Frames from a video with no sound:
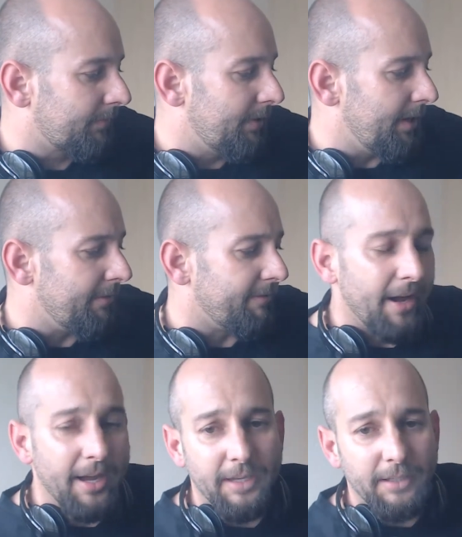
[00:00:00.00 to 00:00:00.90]

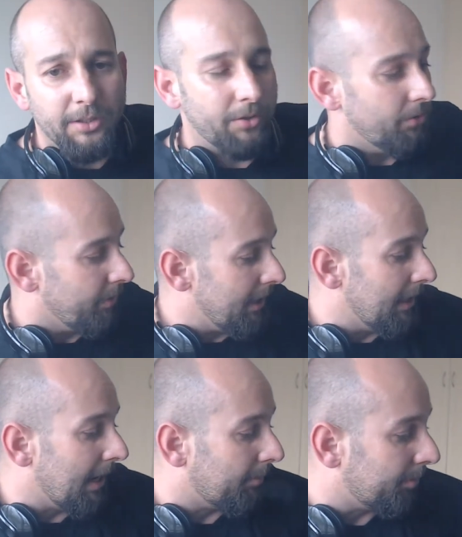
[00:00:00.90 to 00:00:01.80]
TFA Green
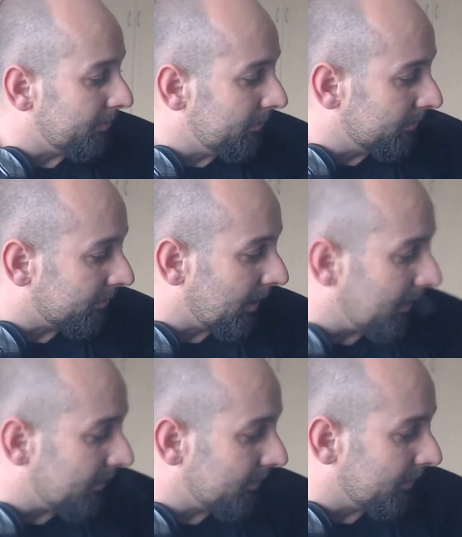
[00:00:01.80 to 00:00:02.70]
Apple, right?
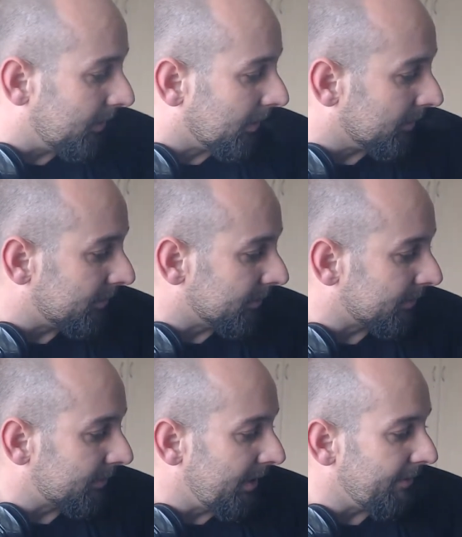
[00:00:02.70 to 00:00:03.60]
Yeah, it's
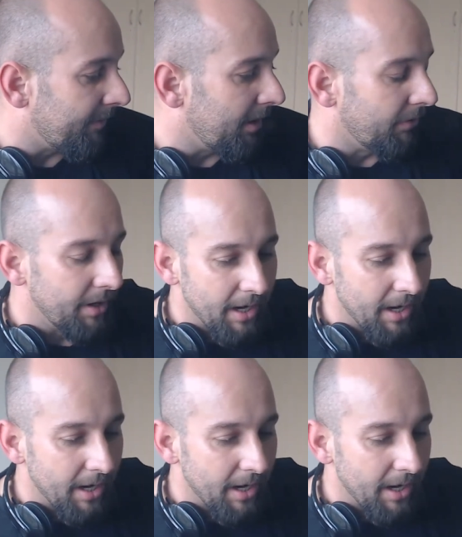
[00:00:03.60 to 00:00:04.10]
just TFA Green